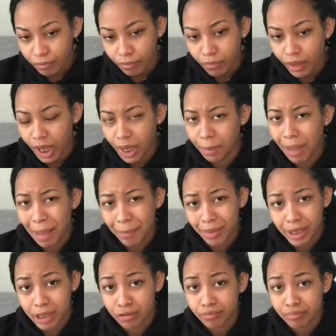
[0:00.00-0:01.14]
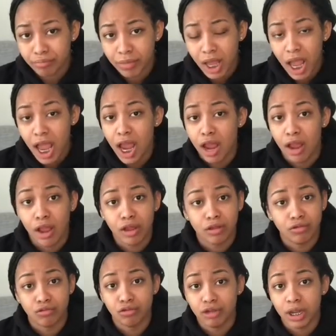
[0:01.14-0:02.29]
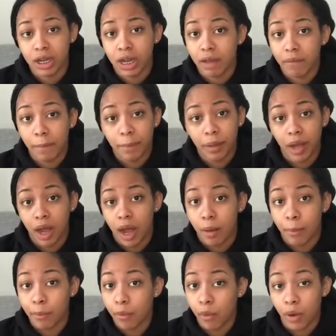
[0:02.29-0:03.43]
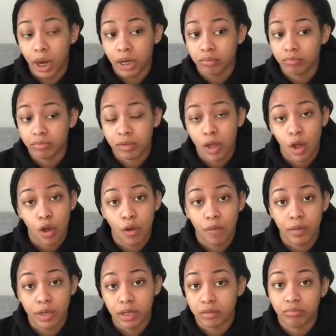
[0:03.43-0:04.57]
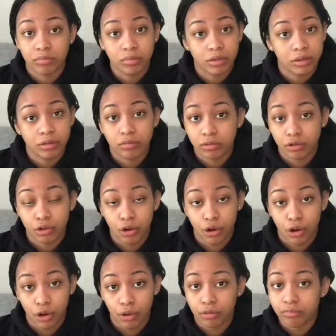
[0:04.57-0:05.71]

In my opinion, you should never put a boy over your girl,